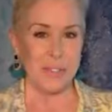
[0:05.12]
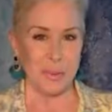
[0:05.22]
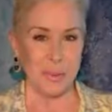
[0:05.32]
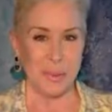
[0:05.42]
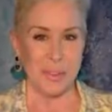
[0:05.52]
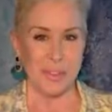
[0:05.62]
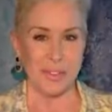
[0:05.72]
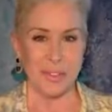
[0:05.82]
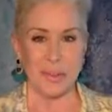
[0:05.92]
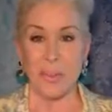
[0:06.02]
your
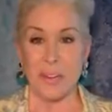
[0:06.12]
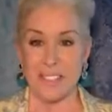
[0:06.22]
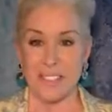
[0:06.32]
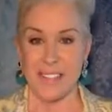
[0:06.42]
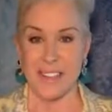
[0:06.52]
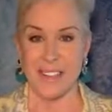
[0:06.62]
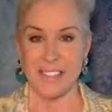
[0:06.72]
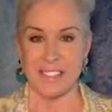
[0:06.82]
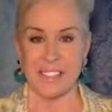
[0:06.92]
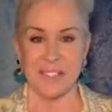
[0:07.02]
course, what's
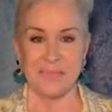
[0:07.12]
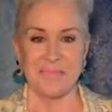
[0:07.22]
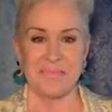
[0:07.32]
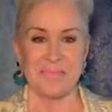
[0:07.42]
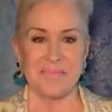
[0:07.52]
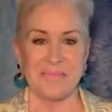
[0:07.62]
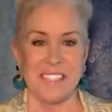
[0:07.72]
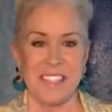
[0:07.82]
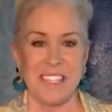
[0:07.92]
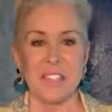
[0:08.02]
next?
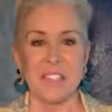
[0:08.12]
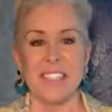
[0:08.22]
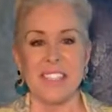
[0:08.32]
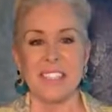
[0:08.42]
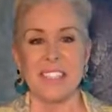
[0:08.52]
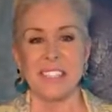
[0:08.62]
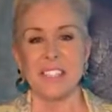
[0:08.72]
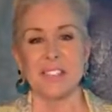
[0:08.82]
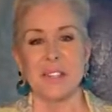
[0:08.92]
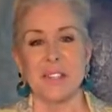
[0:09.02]

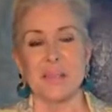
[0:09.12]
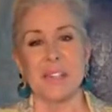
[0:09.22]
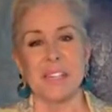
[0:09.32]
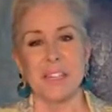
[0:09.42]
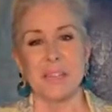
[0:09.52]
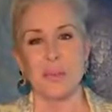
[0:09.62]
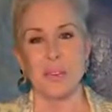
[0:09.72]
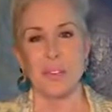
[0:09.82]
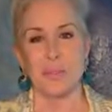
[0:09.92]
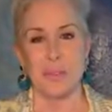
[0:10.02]
Congratulations on completing your
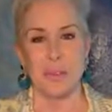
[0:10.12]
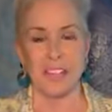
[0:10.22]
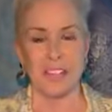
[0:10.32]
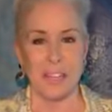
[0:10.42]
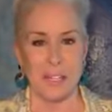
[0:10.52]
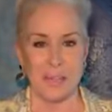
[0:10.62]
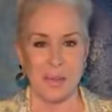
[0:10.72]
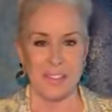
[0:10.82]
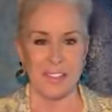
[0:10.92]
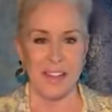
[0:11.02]
course book and daily
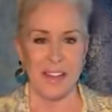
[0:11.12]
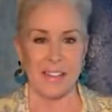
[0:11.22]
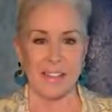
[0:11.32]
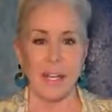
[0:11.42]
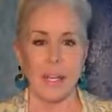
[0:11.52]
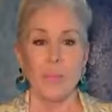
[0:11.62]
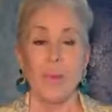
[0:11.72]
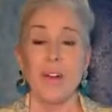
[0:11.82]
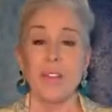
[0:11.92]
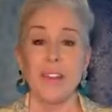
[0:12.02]
focus guide.
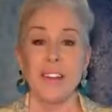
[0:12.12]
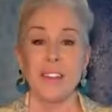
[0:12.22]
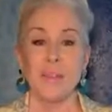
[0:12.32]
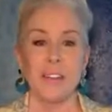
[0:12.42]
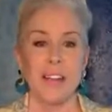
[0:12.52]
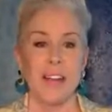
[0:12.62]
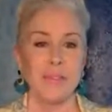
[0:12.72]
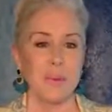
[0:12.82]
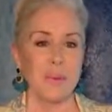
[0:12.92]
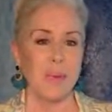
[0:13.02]
Well done, you only have
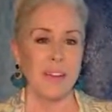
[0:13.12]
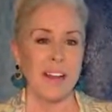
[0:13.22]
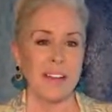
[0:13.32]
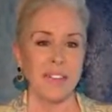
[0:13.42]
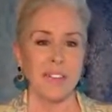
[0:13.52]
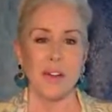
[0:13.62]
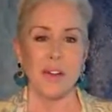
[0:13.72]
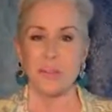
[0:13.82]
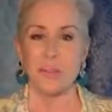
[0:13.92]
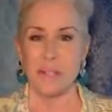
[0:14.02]
three more days to go
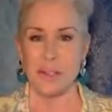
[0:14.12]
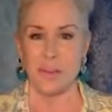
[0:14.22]
to complete your